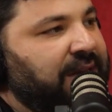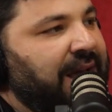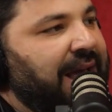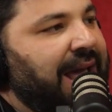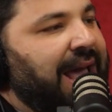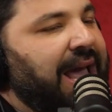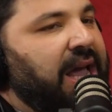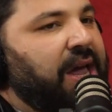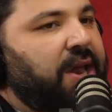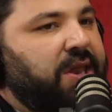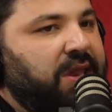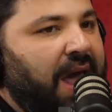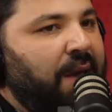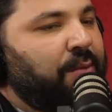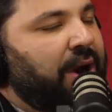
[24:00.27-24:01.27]

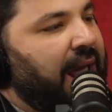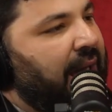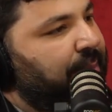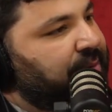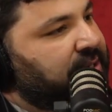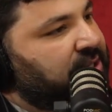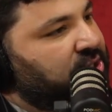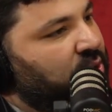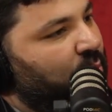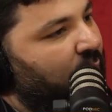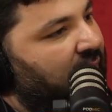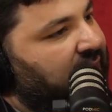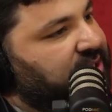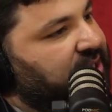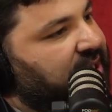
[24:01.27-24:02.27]
Because then what happens is you
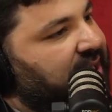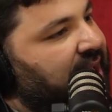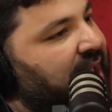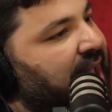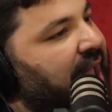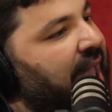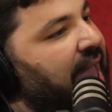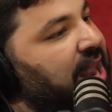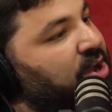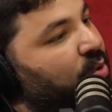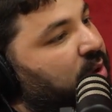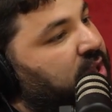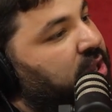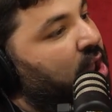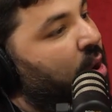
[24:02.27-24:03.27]
watch it and you
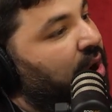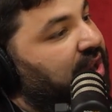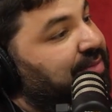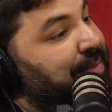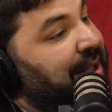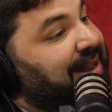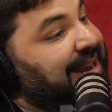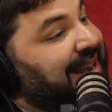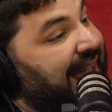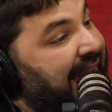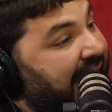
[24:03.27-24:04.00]
were so expecting to